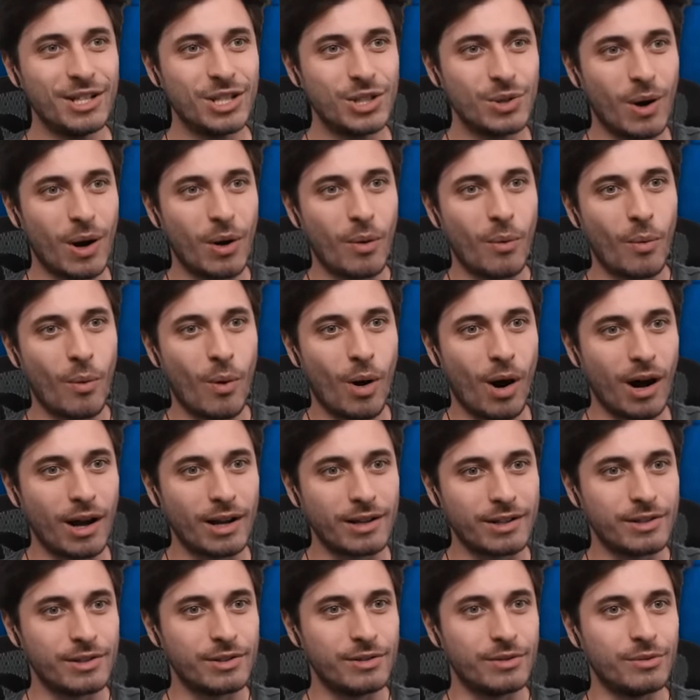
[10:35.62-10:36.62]
do I
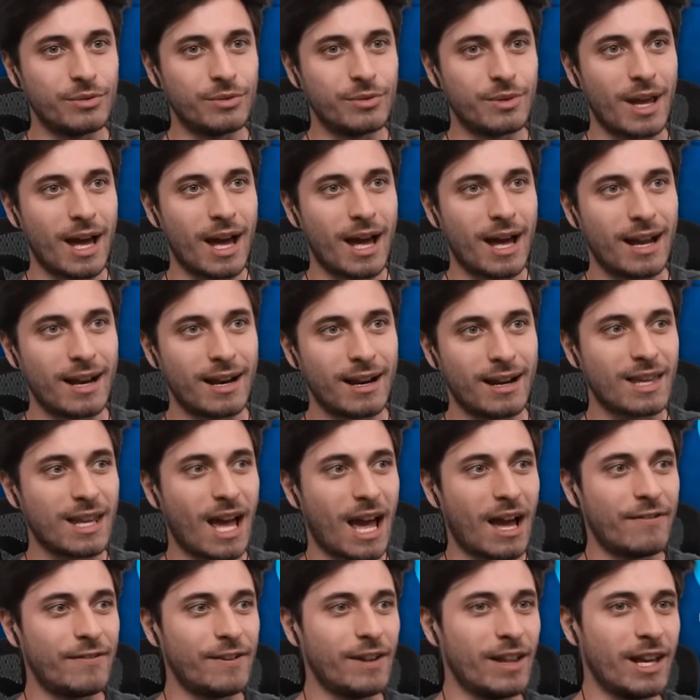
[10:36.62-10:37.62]
want to do that?
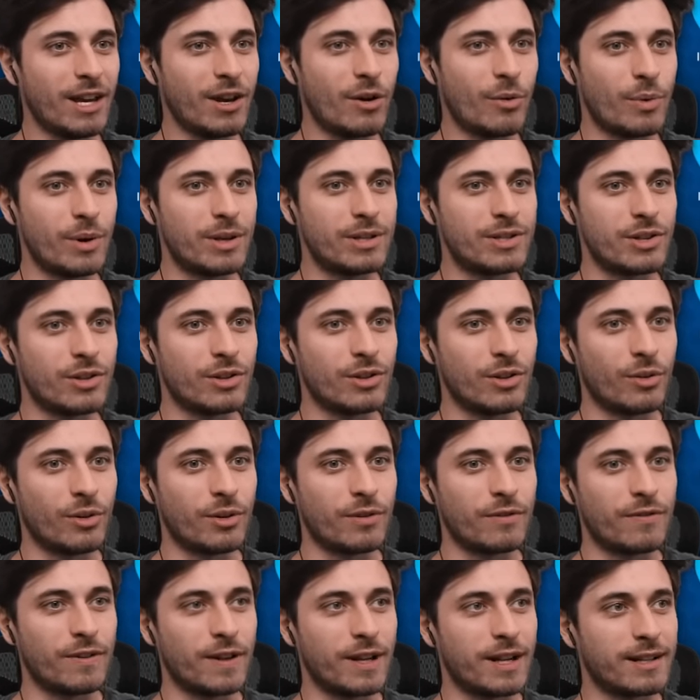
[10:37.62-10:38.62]
I feel like a Wizard
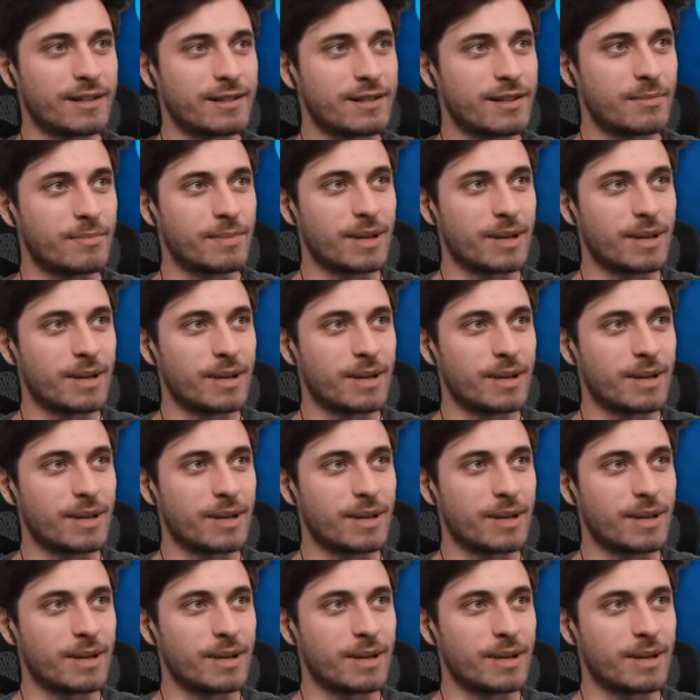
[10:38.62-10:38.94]
Lord Phoenix could